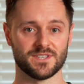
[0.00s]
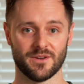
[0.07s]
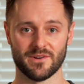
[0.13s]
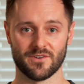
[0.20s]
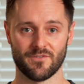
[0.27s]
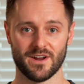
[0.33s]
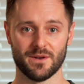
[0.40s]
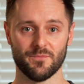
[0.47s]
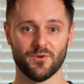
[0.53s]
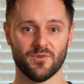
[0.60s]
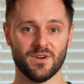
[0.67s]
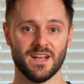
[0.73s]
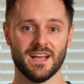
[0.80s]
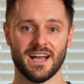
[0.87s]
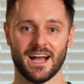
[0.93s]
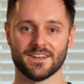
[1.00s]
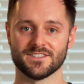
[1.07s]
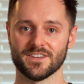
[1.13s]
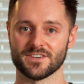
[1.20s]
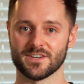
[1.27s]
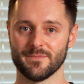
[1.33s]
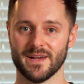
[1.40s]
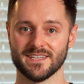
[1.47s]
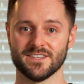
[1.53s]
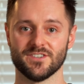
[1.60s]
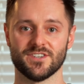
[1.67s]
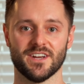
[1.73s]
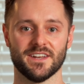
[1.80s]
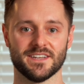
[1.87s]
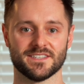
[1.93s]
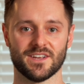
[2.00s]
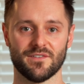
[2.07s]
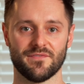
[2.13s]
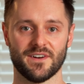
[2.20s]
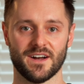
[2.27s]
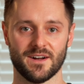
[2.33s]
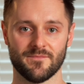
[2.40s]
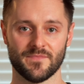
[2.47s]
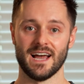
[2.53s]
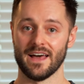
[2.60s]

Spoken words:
incredible and such an amazing journey so far.